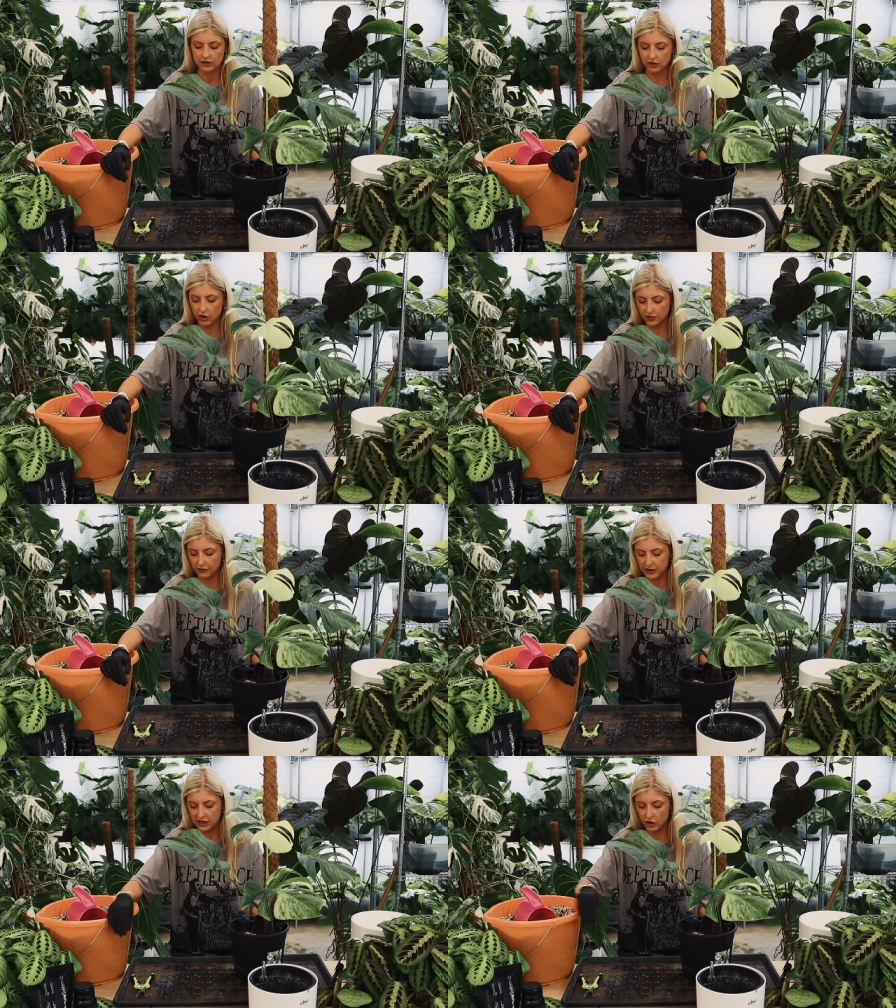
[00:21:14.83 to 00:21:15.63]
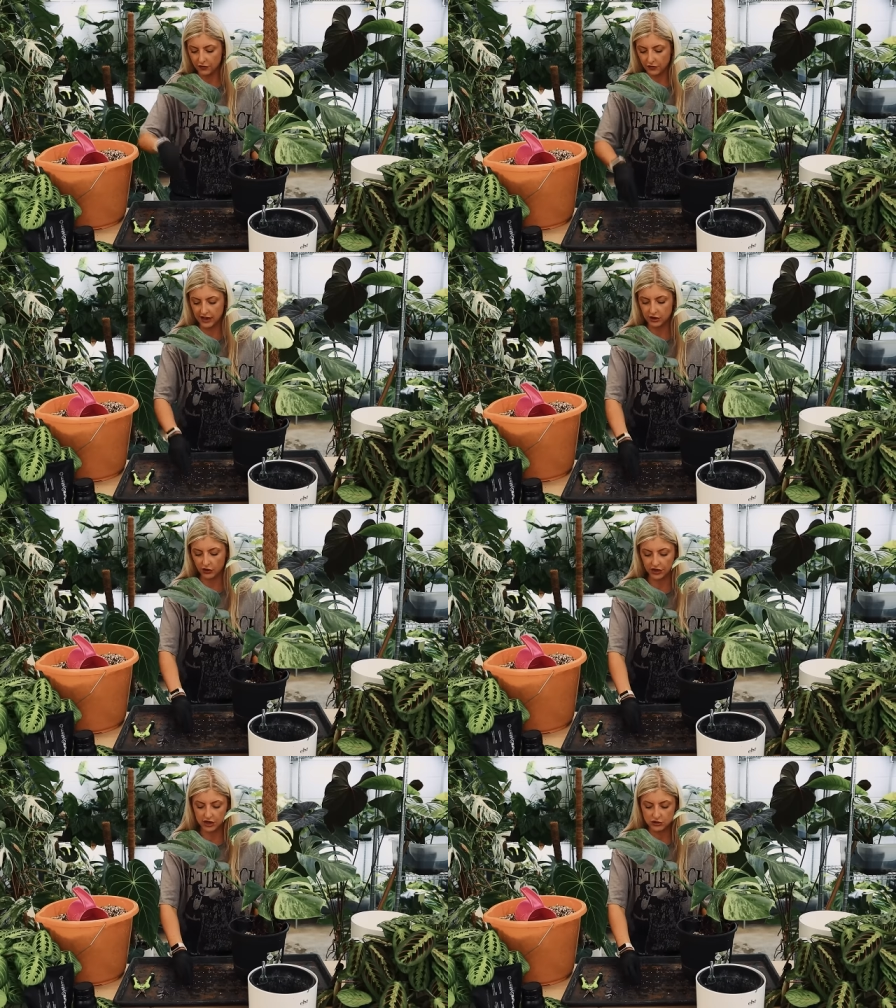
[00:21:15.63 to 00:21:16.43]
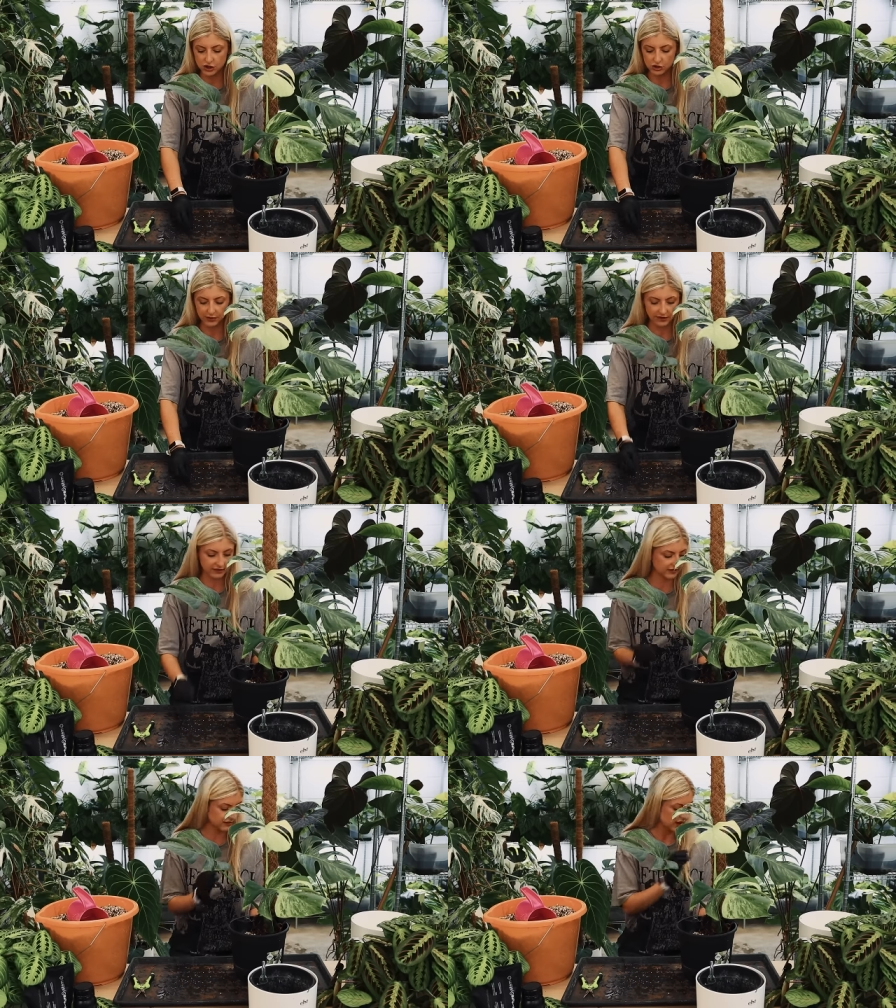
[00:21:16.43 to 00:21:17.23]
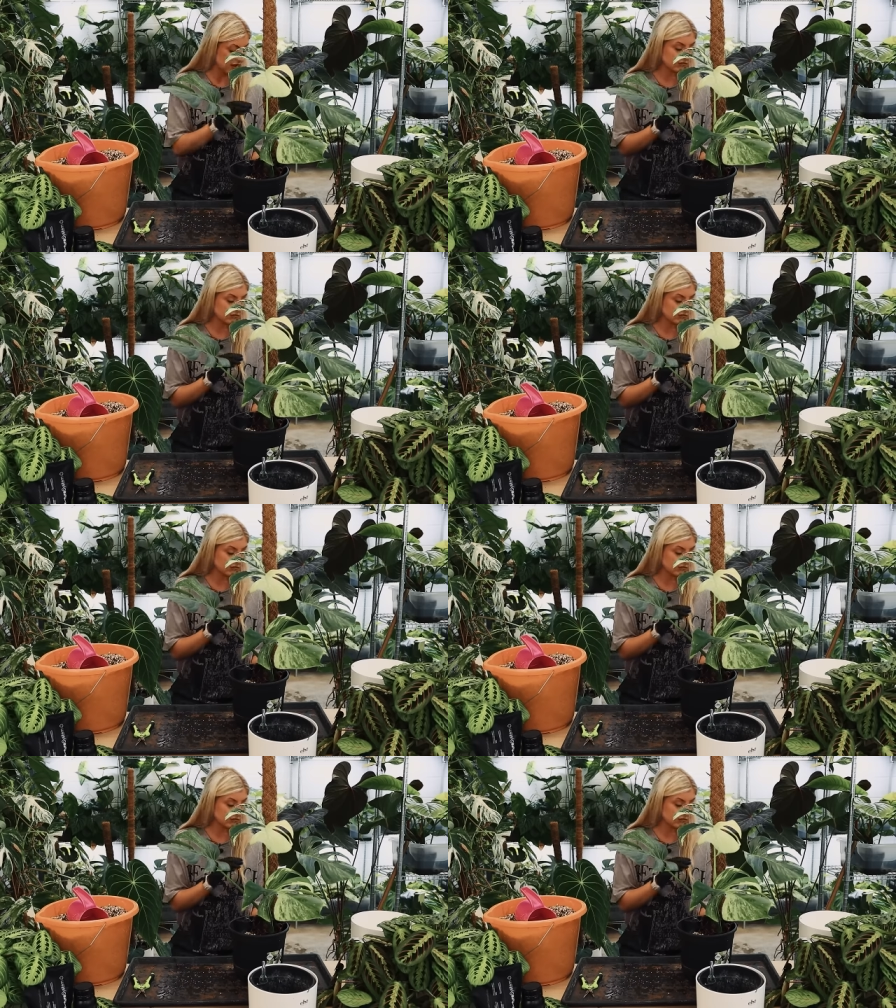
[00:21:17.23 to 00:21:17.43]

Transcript: So they've been offering other YouTubers